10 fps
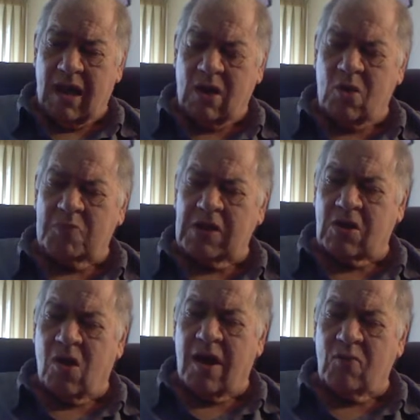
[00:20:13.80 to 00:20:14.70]
I hope
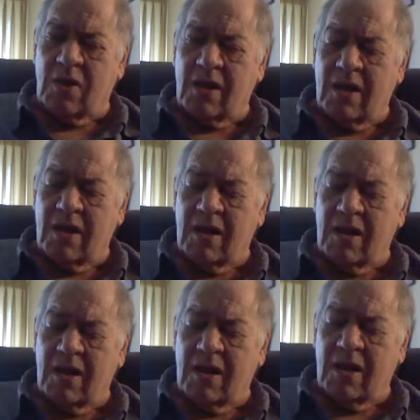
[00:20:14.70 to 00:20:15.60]
that God will
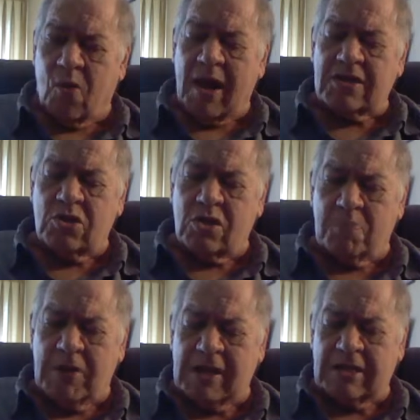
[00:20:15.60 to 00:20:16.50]
grant you
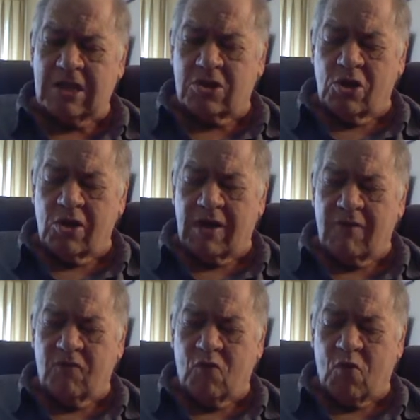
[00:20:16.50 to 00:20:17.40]
the peace that you're
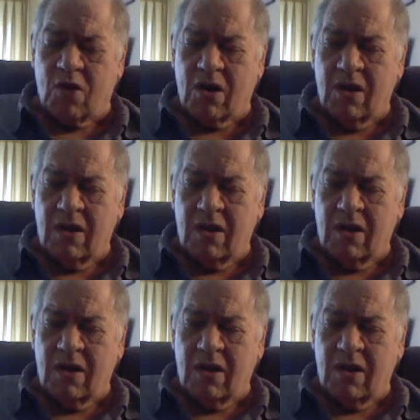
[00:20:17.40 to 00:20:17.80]
looking for,